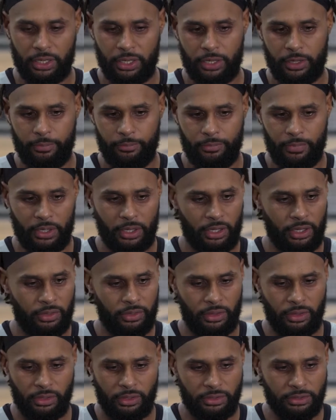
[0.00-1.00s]
Um, I, I,
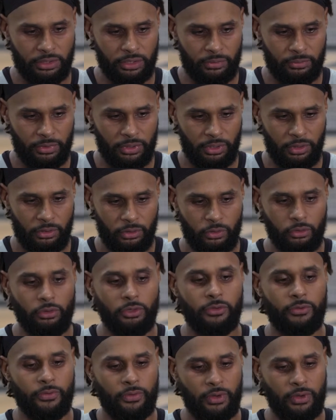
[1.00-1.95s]
think he's going to be huge